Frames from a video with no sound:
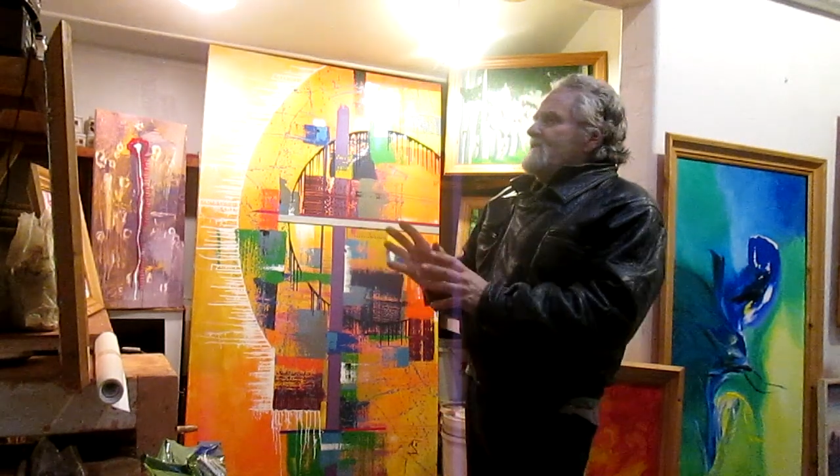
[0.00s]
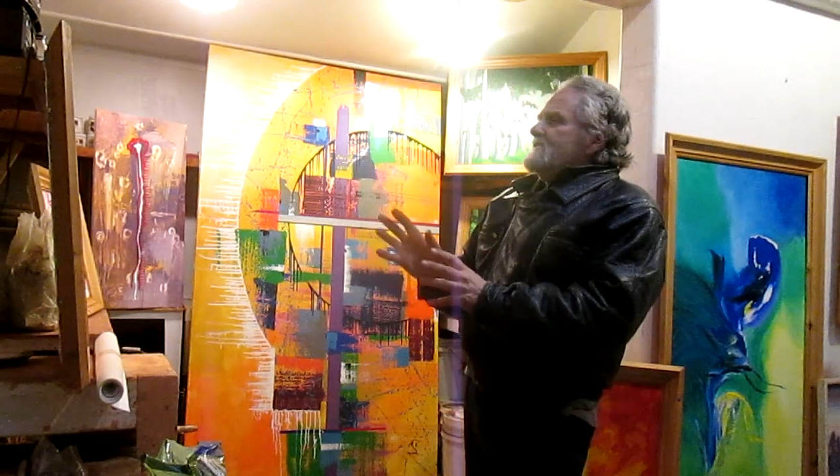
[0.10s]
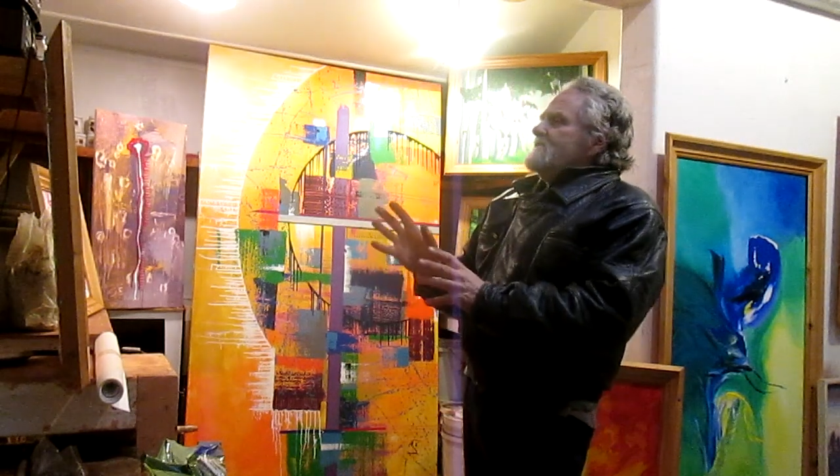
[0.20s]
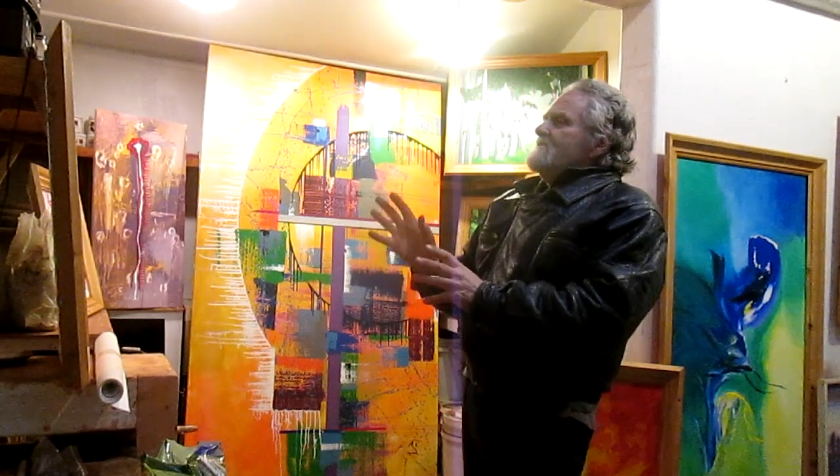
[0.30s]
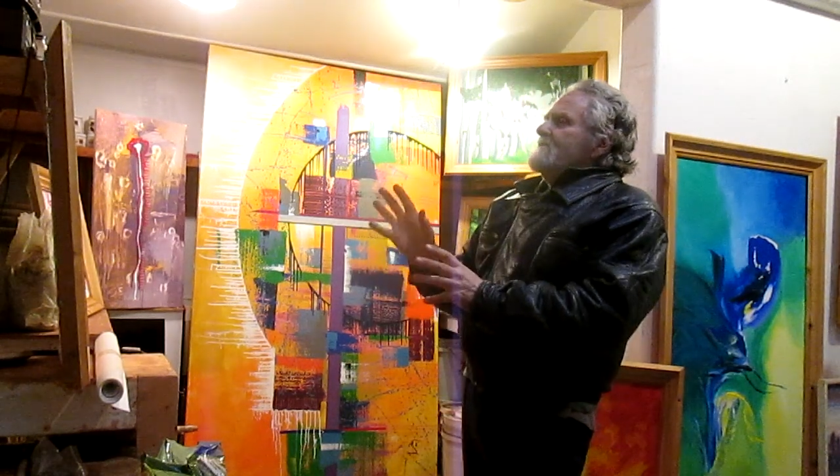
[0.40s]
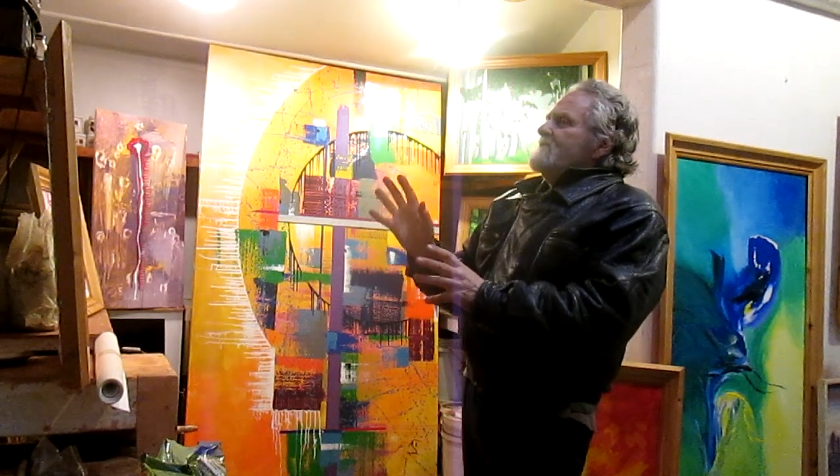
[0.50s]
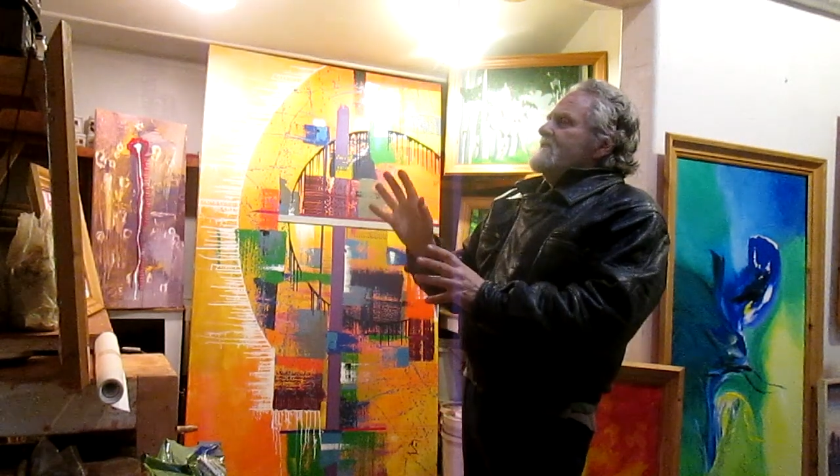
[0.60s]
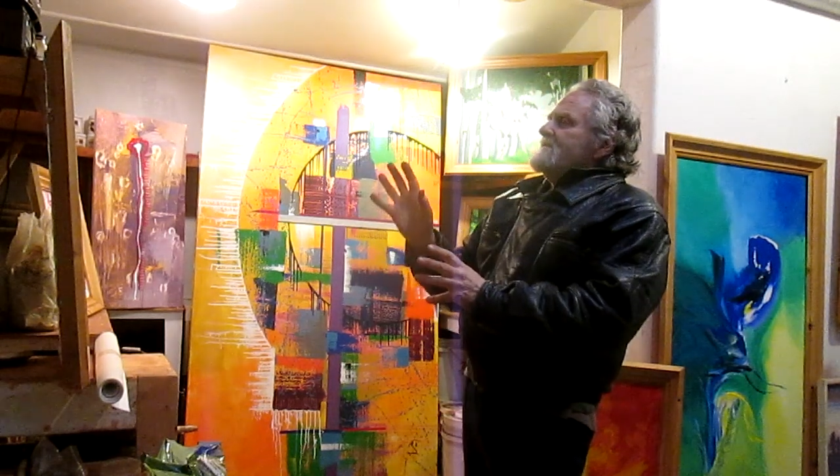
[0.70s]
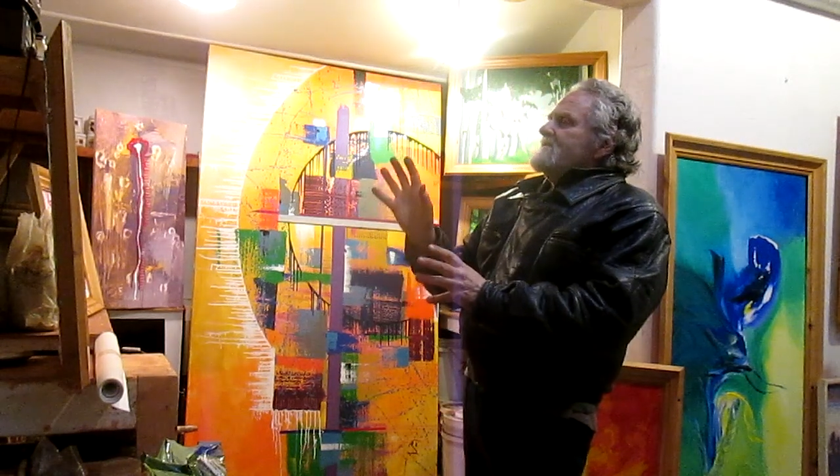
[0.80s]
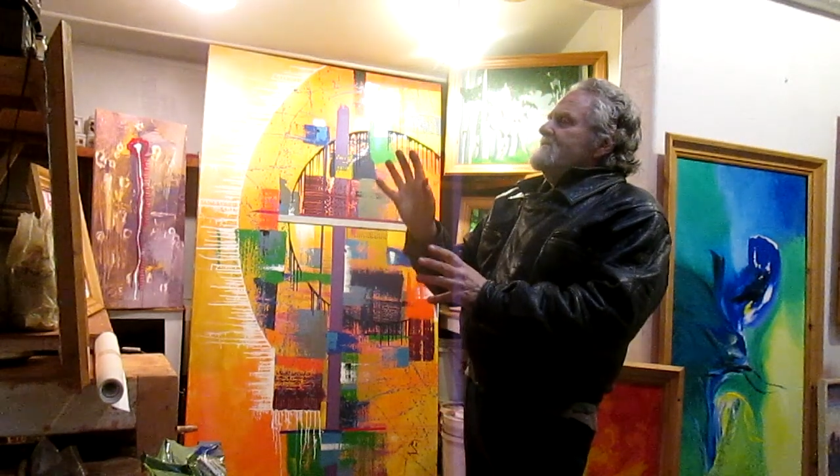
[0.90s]
this,
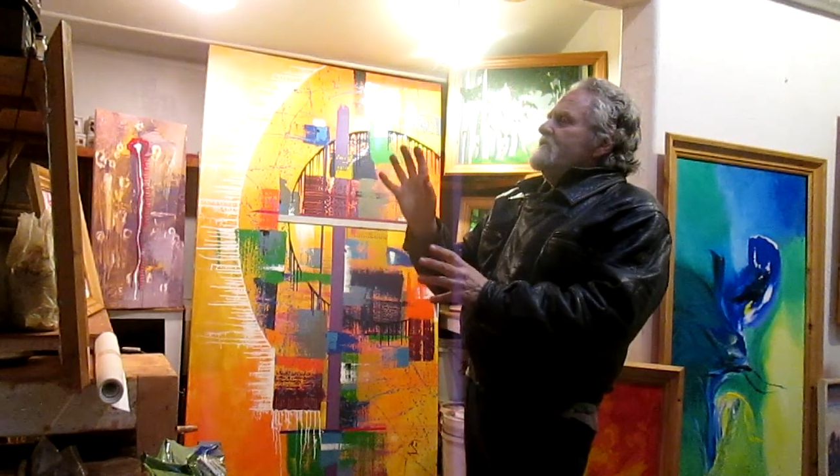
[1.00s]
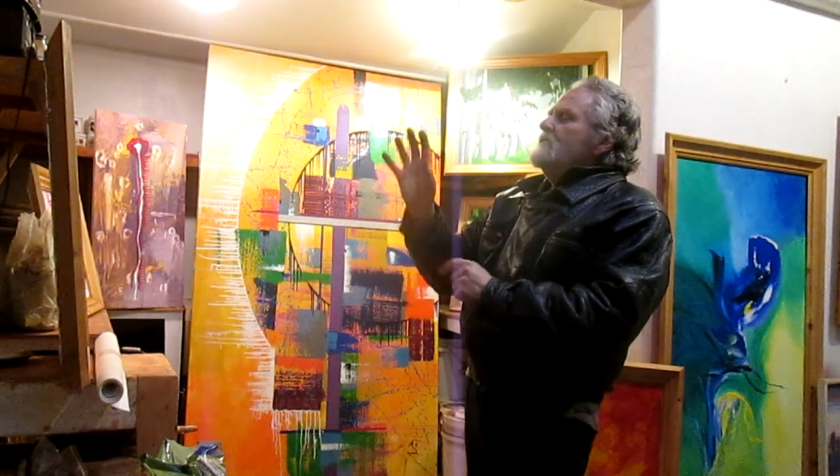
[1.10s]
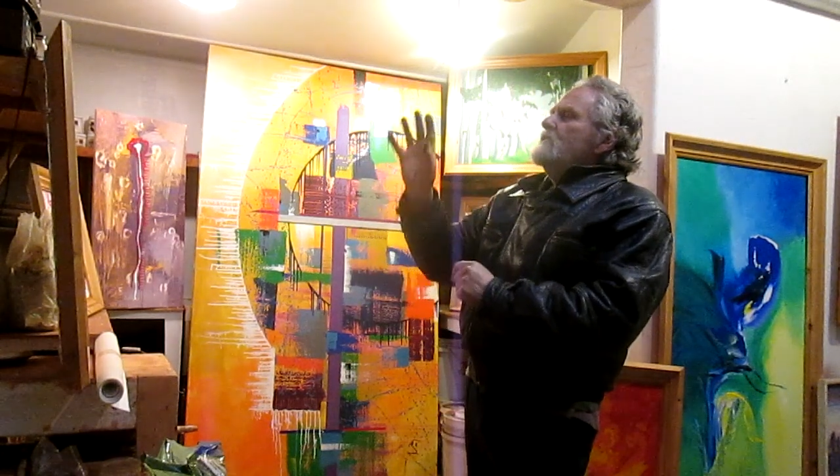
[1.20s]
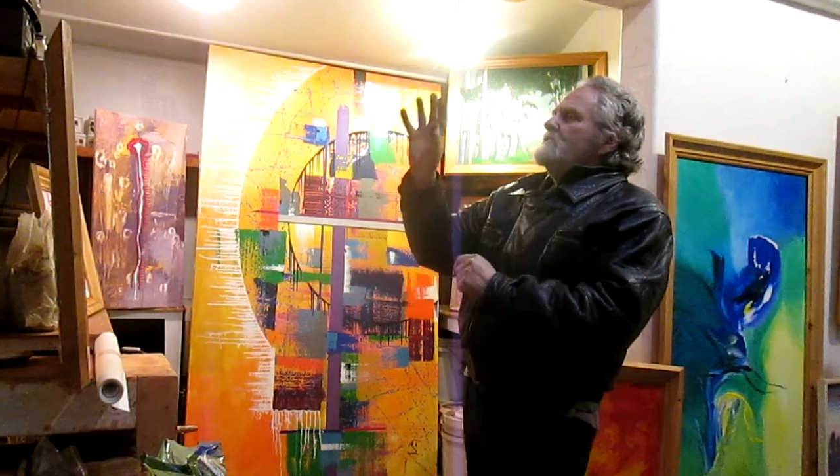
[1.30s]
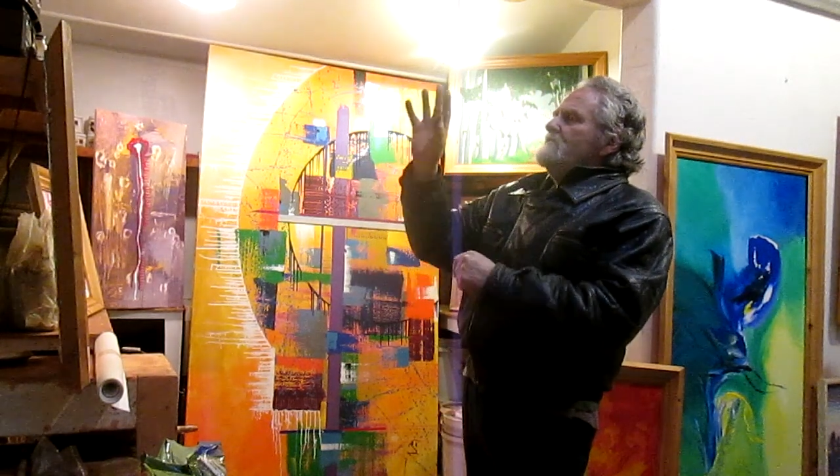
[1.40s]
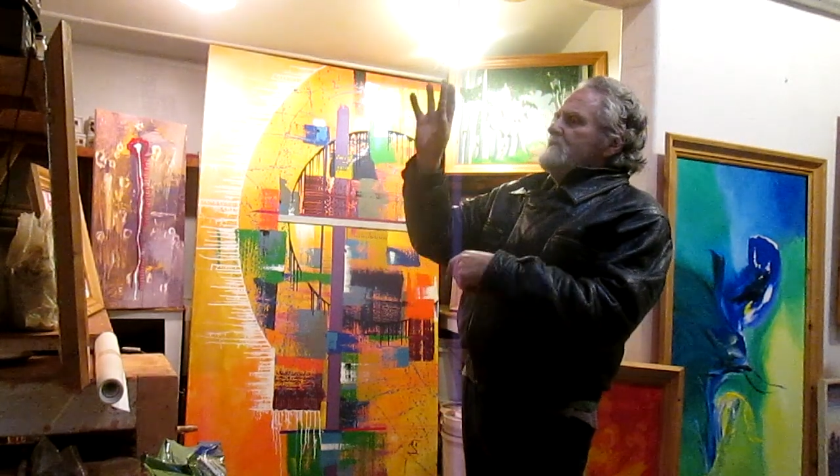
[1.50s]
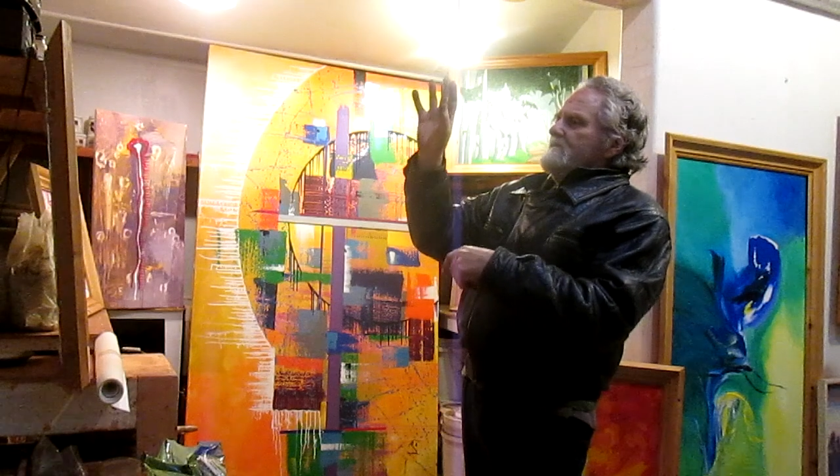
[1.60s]
this nude